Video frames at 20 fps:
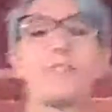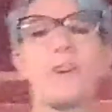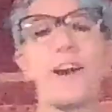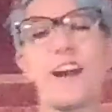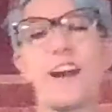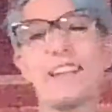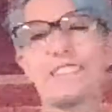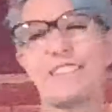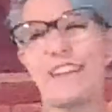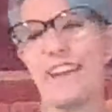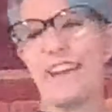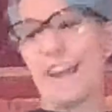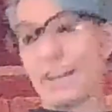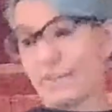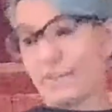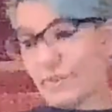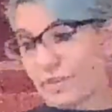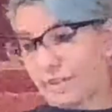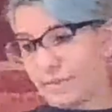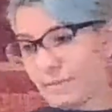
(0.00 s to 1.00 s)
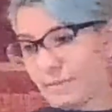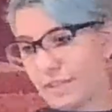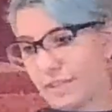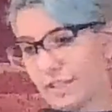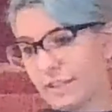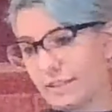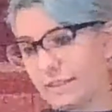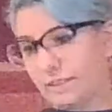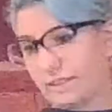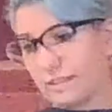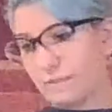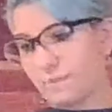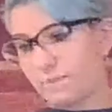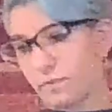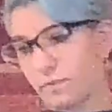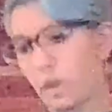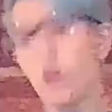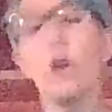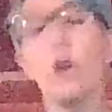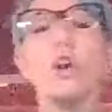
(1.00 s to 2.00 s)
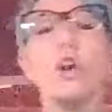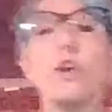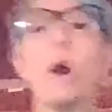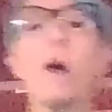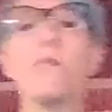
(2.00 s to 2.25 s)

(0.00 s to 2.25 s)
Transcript: trash can gremlins. You